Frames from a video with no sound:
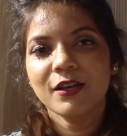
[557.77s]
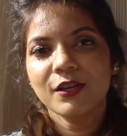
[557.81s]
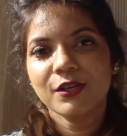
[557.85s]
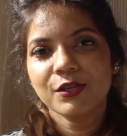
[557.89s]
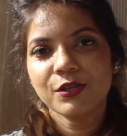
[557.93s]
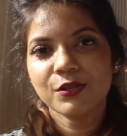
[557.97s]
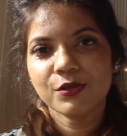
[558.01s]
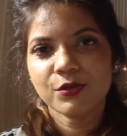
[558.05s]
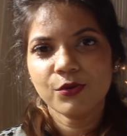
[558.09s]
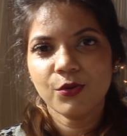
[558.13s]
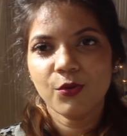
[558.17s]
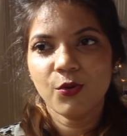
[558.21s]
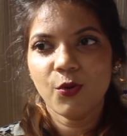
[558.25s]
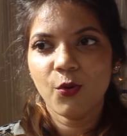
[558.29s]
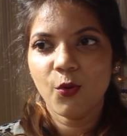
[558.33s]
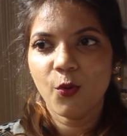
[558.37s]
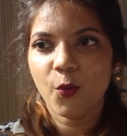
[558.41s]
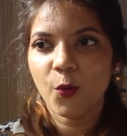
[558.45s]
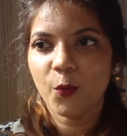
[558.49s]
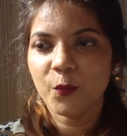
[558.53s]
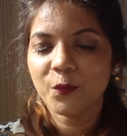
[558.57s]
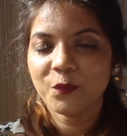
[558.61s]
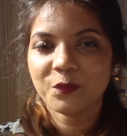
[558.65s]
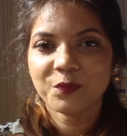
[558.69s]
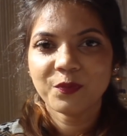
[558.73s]

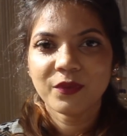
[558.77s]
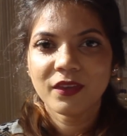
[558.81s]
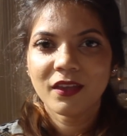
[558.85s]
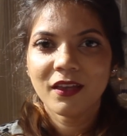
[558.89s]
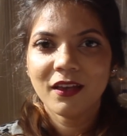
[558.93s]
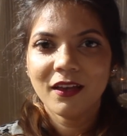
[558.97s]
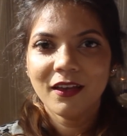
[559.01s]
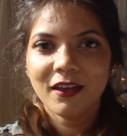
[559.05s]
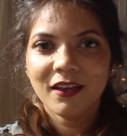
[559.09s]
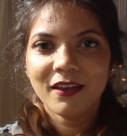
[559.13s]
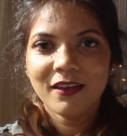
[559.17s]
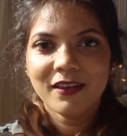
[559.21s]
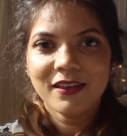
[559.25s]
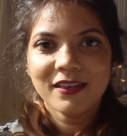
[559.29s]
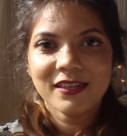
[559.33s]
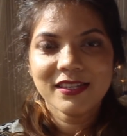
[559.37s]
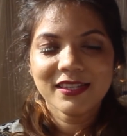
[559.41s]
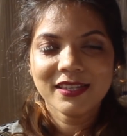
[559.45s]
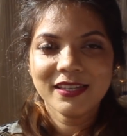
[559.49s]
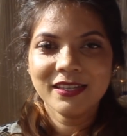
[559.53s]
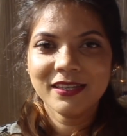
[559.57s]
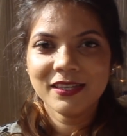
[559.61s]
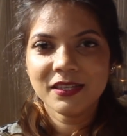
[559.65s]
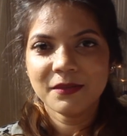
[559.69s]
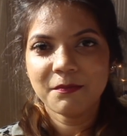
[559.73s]
So
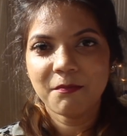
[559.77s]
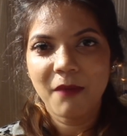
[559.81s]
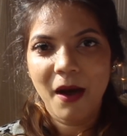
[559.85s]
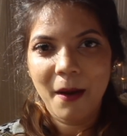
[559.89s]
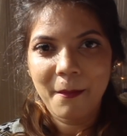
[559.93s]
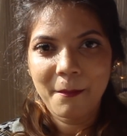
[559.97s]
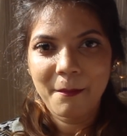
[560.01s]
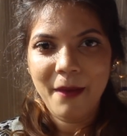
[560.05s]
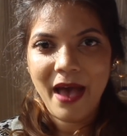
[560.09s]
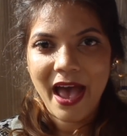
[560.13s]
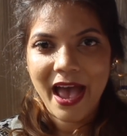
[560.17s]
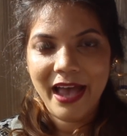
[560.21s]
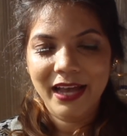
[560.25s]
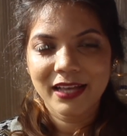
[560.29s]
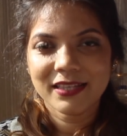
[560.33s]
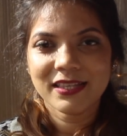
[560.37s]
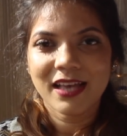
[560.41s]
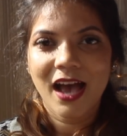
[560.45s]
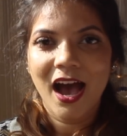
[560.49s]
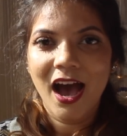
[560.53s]
since bum bags